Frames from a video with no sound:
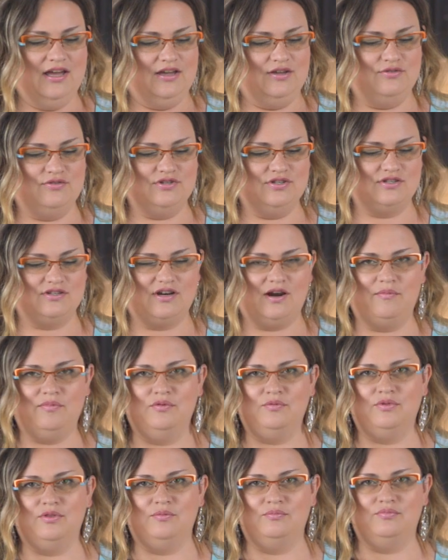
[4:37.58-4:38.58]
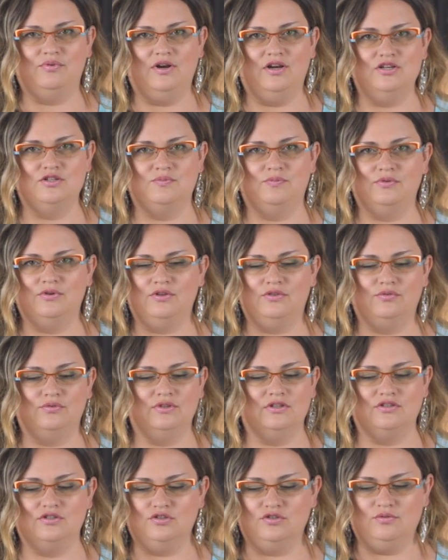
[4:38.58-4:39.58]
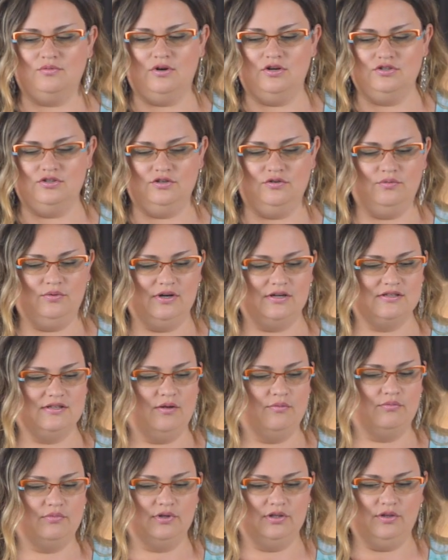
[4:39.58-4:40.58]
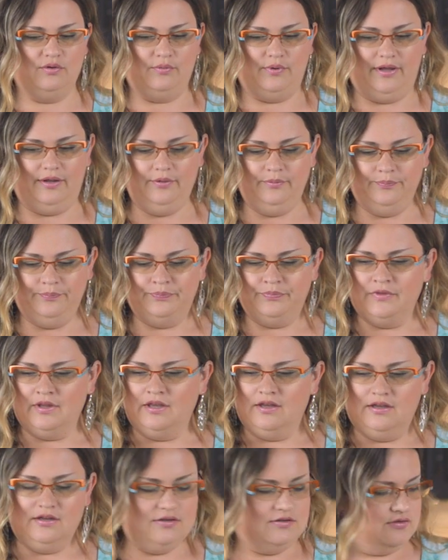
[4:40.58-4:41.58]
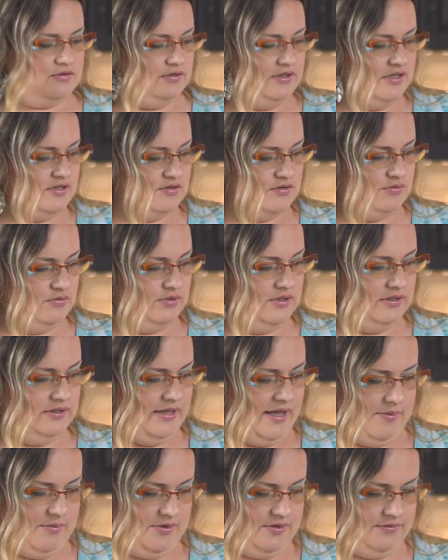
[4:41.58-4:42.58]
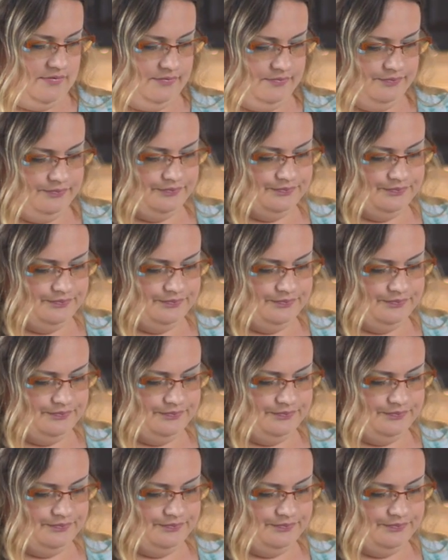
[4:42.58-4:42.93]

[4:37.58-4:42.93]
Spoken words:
You just scrub it with a brush, put it through the dishwasher, works out really well. So let's do the lemon.